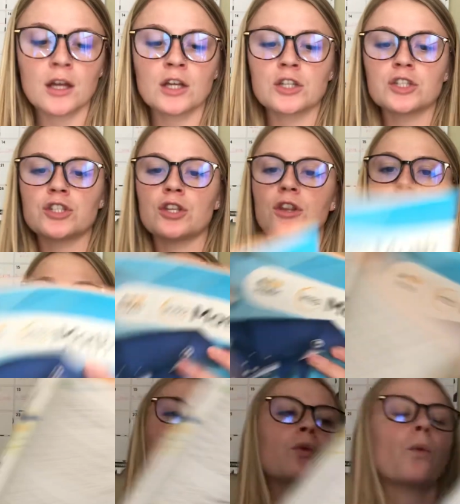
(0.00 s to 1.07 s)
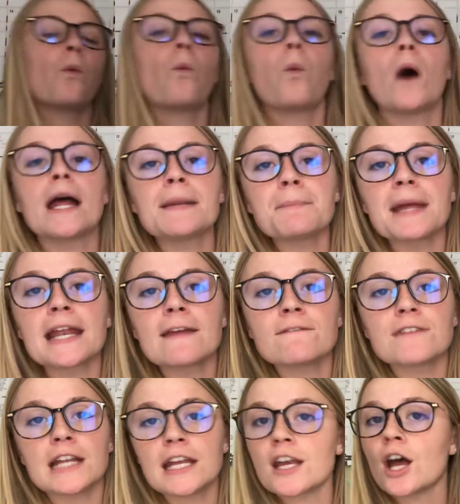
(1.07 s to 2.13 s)
So they're both 1-minute
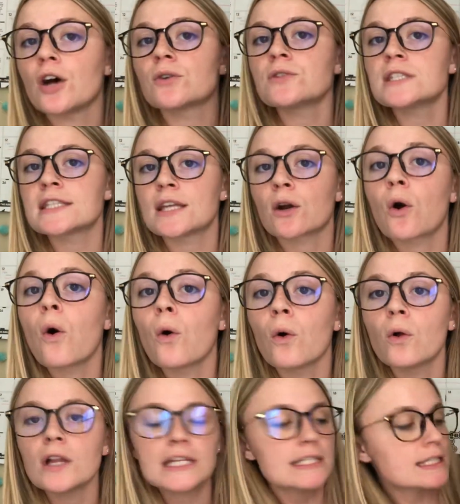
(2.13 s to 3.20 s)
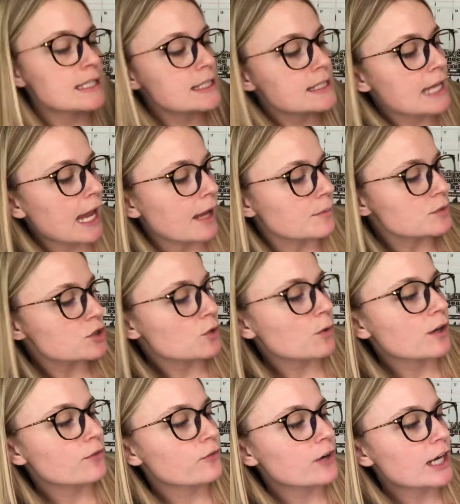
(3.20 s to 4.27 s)
videos. Their whole is the same, so
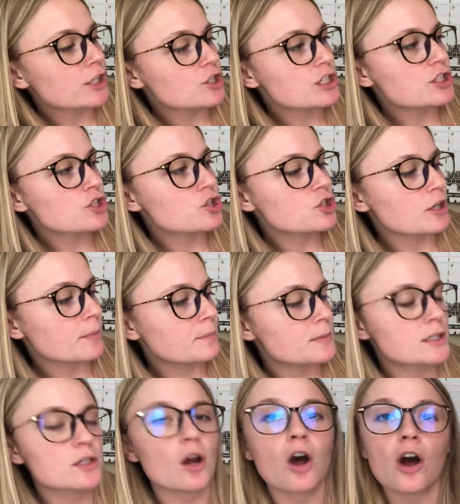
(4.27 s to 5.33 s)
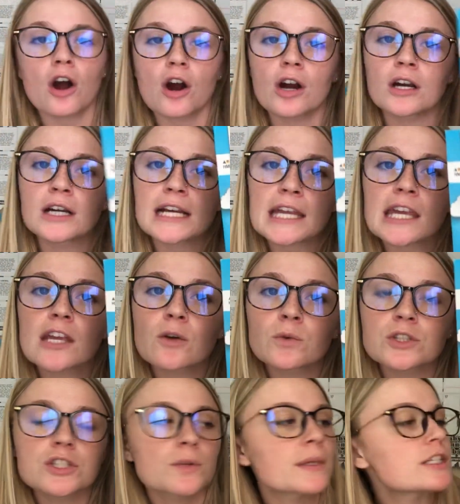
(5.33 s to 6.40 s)
our fraction strips are
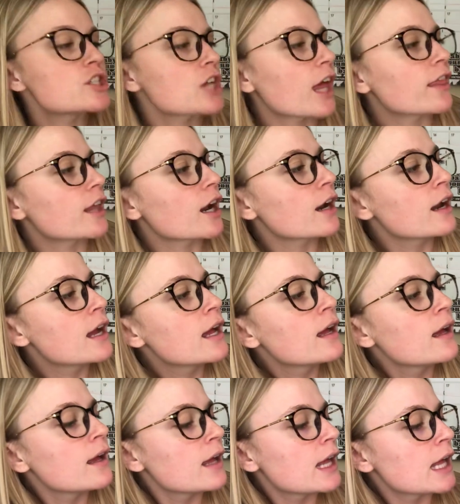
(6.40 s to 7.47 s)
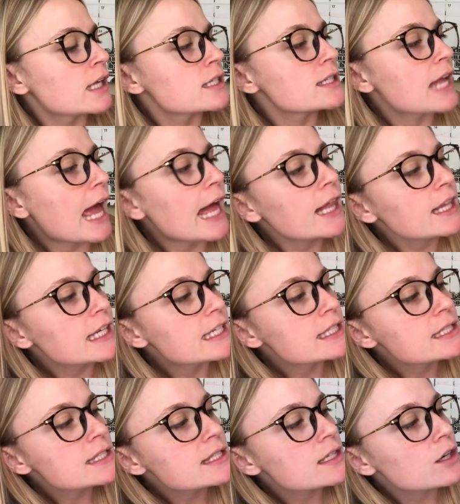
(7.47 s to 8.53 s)
equal to each other.
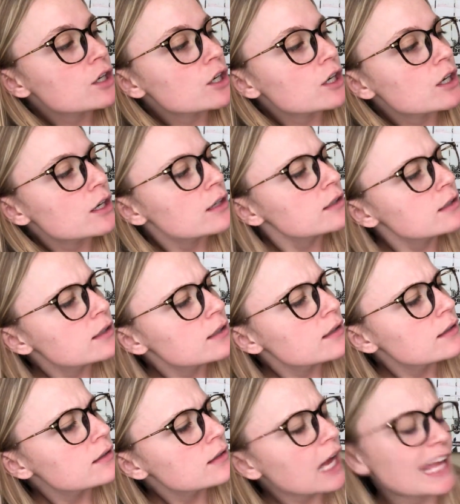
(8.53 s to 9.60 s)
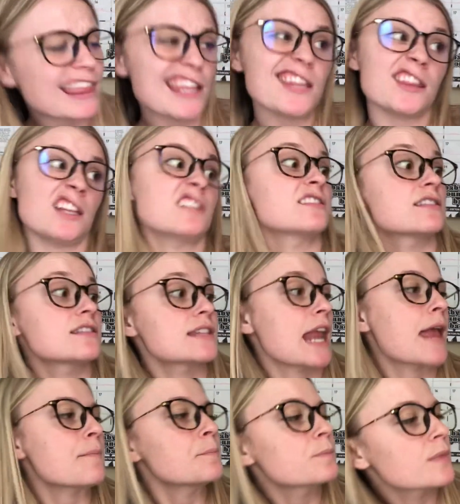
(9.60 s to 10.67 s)
Ellen's, or I think that's his
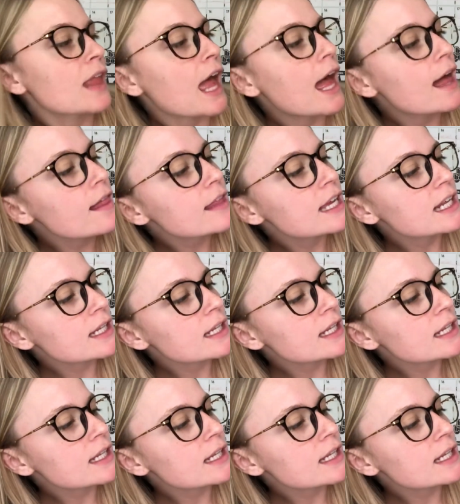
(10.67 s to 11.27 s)
name, Ellen